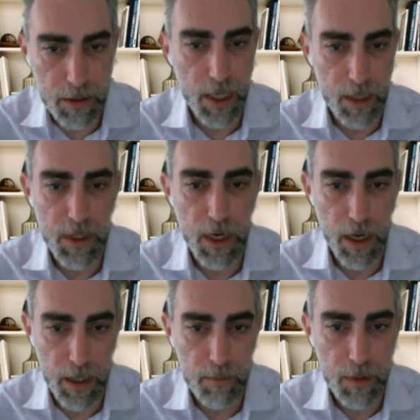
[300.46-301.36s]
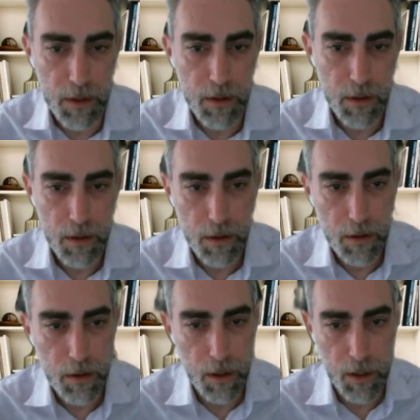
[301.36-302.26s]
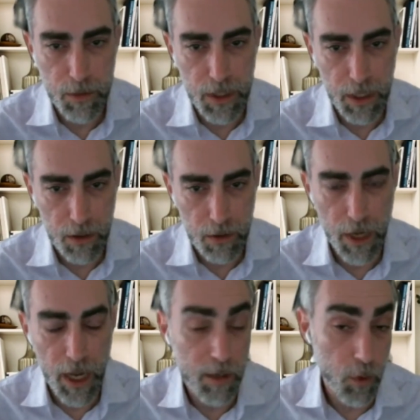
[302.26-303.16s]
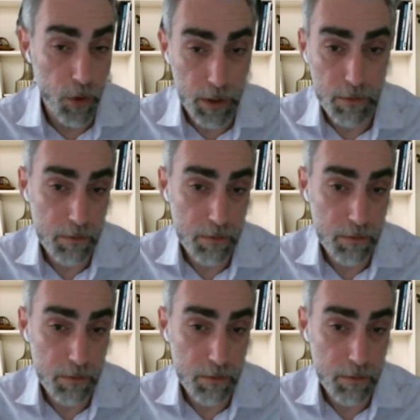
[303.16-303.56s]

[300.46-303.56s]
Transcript: same time on a particular endpoint.